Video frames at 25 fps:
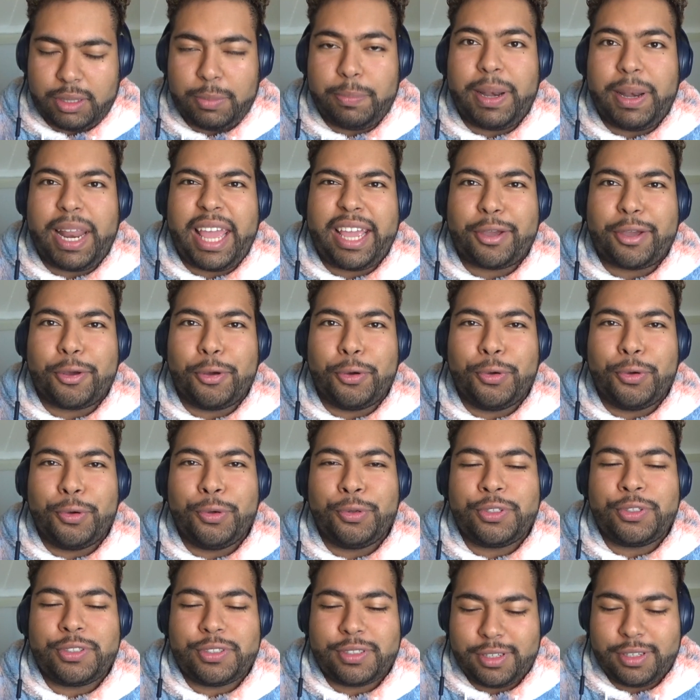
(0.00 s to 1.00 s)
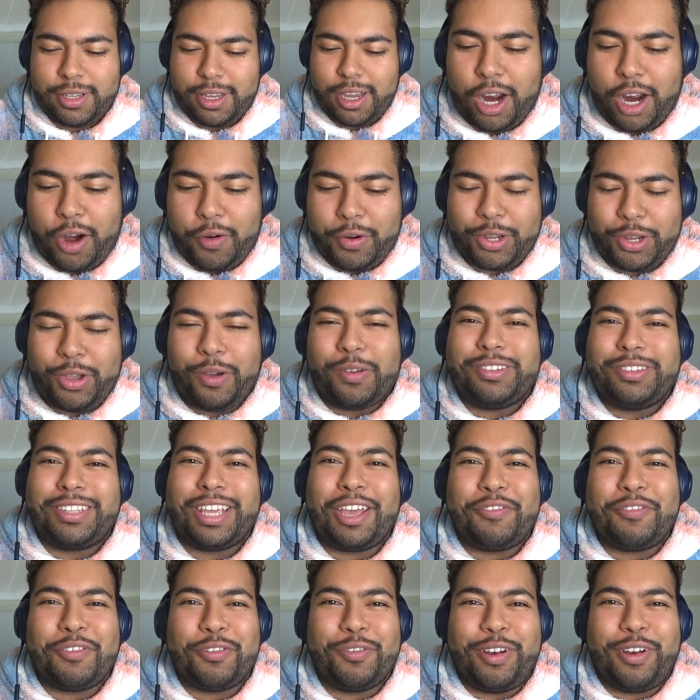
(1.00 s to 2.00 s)
The Black Hood? Are we going to
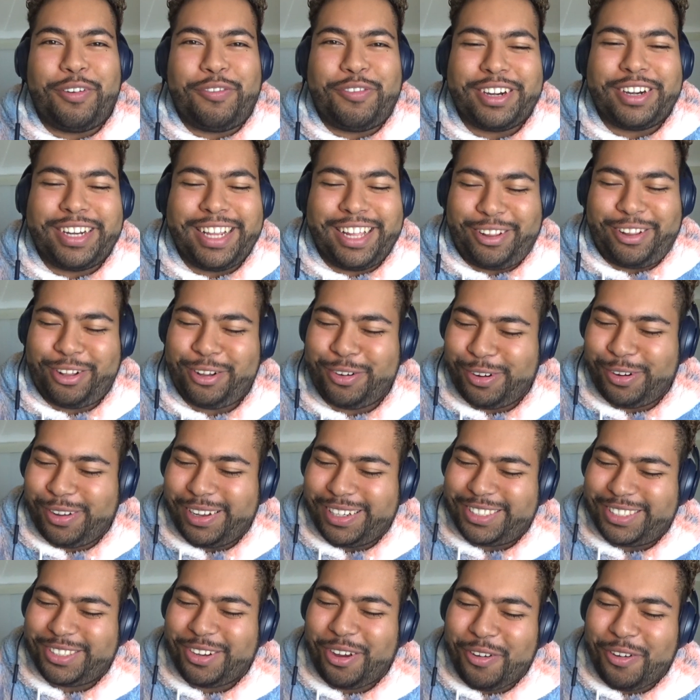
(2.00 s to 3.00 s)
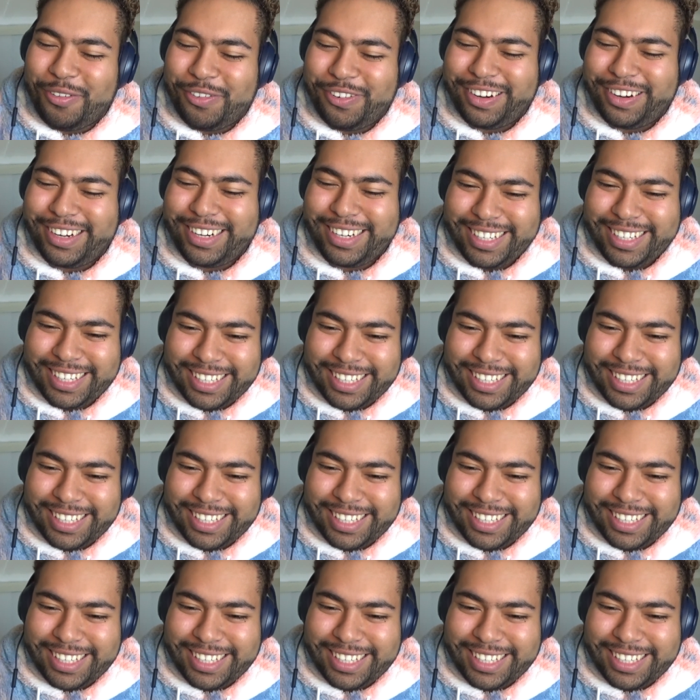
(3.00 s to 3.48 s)
have a Riverdale crossover?